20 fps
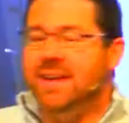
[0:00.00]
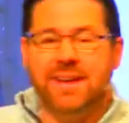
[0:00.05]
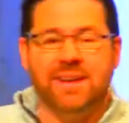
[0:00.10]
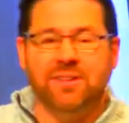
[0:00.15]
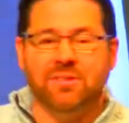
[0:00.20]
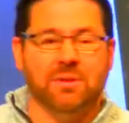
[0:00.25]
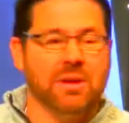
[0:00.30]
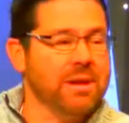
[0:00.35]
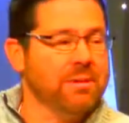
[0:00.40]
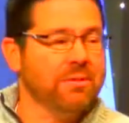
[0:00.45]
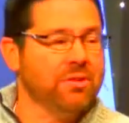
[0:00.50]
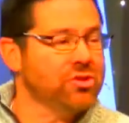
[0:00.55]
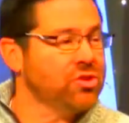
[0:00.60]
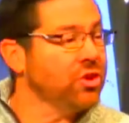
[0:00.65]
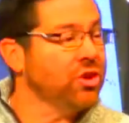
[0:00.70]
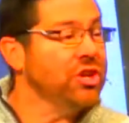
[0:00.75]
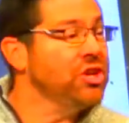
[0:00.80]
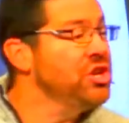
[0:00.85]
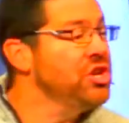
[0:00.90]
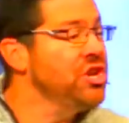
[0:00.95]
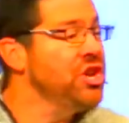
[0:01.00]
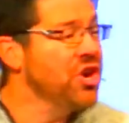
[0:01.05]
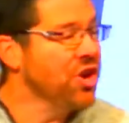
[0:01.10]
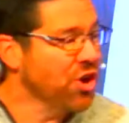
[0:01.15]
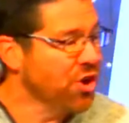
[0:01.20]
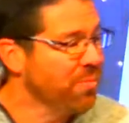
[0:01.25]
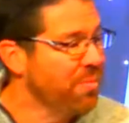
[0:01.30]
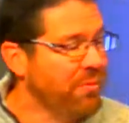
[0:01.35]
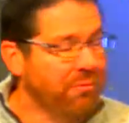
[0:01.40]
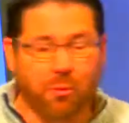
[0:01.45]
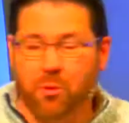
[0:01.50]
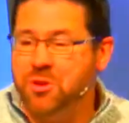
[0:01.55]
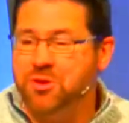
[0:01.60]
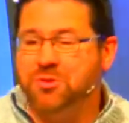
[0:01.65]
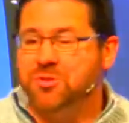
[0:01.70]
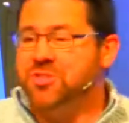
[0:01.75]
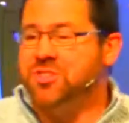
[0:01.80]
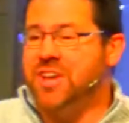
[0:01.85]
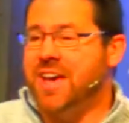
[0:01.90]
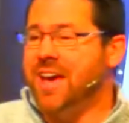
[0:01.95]
it, it took a year before
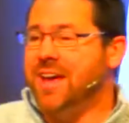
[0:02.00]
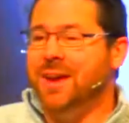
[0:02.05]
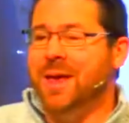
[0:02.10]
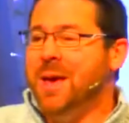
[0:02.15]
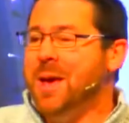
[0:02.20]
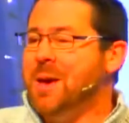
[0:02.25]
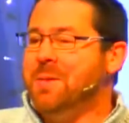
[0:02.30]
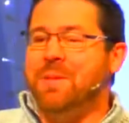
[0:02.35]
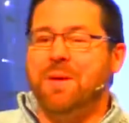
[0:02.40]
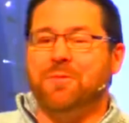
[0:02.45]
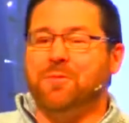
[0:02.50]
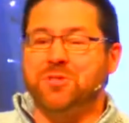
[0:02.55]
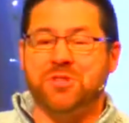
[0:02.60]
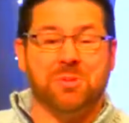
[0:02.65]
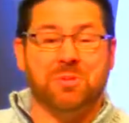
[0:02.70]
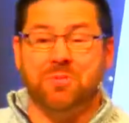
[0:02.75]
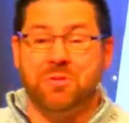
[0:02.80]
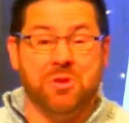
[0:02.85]
you said, maybe for some of